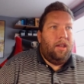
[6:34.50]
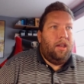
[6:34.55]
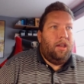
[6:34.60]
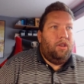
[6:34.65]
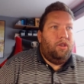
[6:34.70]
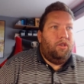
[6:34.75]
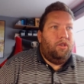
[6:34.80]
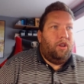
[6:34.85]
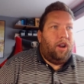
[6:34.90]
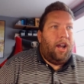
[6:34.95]

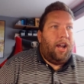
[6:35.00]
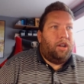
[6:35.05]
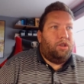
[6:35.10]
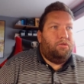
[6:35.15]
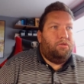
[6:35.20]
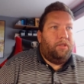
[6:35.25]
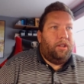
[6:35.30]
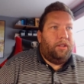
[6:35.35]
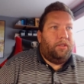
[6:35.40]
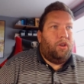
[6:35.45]
you're
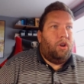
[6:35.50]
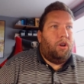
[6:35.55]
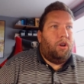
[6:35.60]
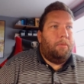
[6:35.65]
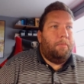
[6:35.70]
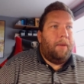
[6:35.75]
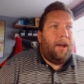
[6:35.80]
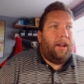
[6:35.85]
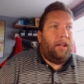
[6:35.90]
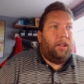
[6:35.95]
actually, it's
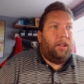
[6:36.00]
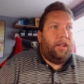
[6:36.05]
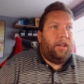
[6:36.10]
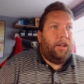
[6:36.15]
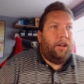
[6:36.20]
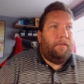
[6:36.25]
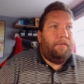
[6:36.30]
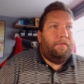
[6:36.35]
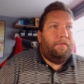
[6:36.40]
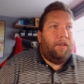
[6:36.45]
automatically
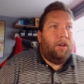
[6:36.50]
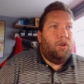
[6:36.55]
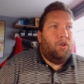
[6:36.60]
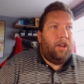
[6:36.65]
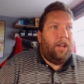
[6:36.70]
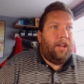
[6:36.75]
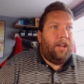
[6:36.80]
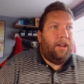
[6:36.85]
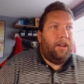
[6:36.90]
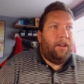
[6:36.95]
going to fill
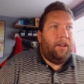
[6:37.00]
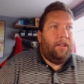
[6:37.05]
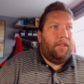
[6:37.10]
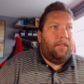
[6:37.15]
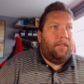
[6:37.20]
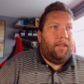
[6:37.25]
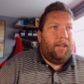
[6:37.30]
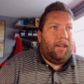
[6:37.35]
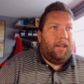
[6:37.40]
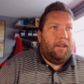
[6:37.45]
in
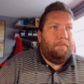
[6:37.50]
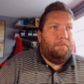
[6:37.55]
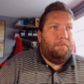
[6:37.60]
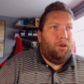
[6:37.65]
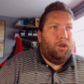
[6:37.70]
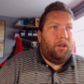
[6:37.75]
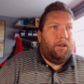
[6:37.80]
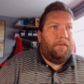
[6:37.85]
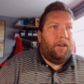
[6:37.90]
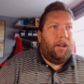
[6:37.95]
the
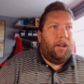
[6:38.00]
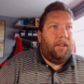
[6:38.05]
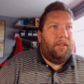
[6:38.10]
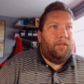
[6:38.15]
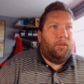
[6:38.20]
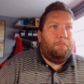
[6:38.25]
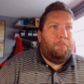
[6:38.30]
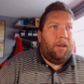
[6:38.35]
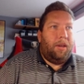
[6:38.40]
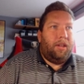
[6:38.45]
input
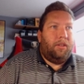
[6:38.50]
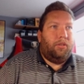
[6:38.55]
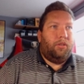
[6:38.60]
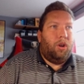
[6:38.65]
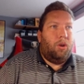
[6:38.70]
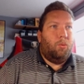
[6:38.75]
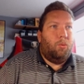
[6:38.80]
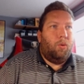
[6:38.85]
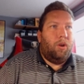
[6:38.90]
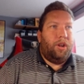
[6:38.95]
device based
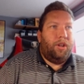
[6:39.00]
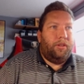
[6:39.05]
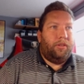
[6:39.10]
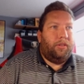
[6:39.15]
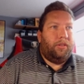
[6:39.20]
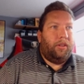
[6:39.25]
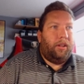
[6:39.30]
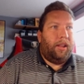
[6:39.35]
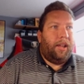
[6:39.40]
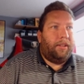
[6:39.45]
on where you
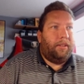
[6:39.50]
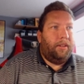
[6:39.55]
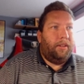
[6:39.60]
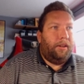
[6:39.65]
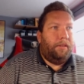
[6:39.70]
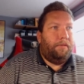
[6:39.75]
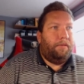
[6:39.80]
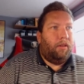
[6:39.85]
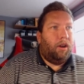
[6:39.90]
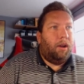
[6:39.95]
selected
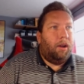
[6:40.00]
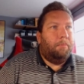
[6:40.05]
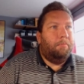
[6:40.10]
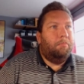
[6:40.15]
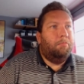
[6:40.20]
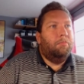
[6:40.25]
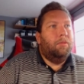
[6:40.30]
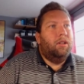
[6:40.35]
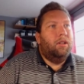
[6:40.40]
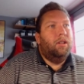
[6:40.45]
it
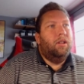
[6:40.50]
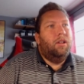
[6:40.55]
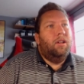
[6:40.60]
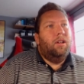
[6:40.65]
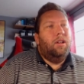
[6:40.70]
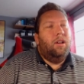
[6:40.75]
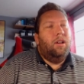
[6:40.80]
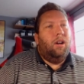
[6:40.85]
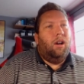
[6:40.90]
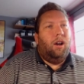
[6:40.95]
from.
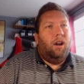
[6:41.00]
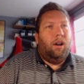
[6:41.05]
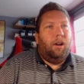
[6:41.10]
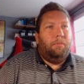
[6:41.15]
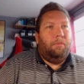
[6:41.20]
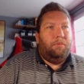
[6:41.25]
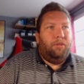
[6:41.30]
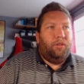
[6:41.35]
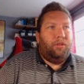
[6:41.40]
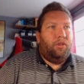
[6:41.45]

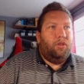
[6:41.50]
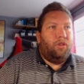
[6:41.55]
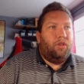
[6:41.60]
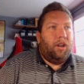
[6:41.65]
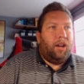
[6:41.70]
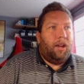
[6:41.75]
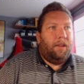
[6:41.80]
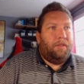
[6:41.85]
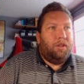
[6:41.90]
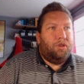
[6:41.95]
Um, you're still going
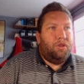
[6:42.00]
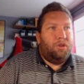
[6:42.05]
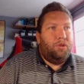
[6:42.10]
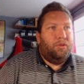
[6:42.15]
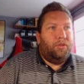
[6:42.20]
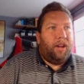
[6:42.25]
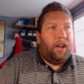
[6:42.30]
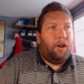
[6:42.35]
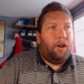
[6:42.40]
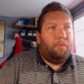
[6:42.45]
to have to
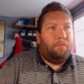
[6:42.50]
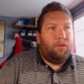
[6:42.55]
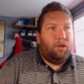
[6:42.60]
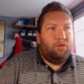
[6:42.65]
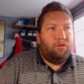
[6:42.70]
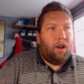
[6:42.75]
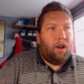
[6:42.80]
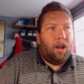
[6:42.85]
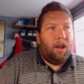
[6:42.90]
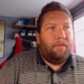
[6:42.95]
choose an output
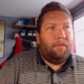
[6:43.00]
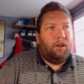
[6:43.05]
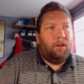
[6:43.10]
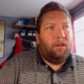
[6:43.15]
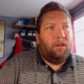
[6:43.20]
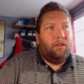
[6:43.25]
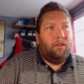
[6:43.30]
driver